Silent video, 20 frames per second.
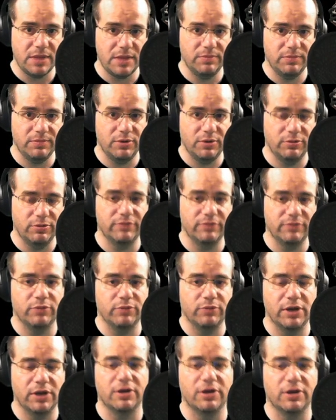But
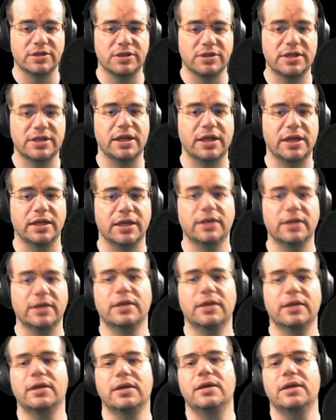we are seeing,
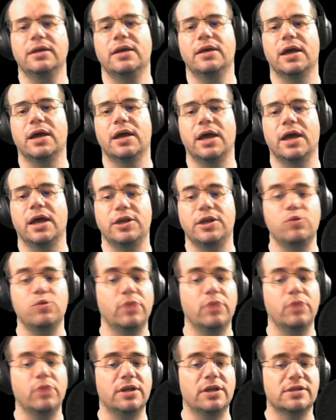and you
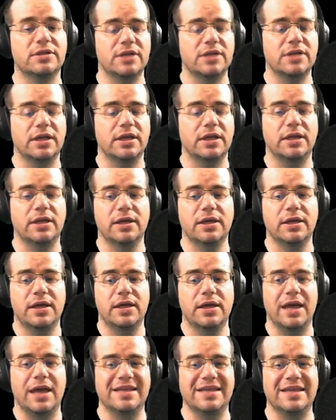will see,
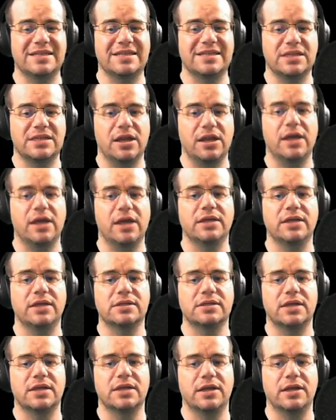a slight
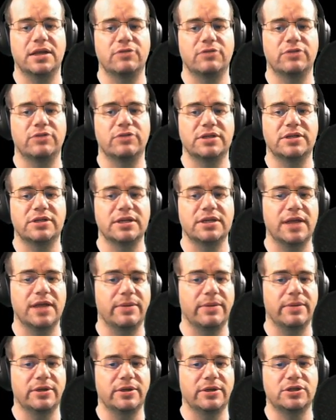increase in
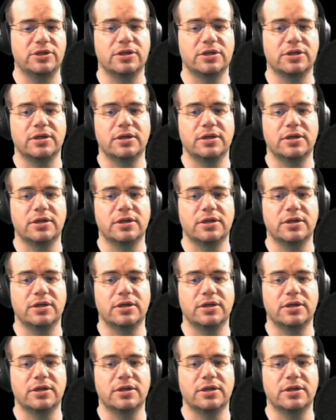damage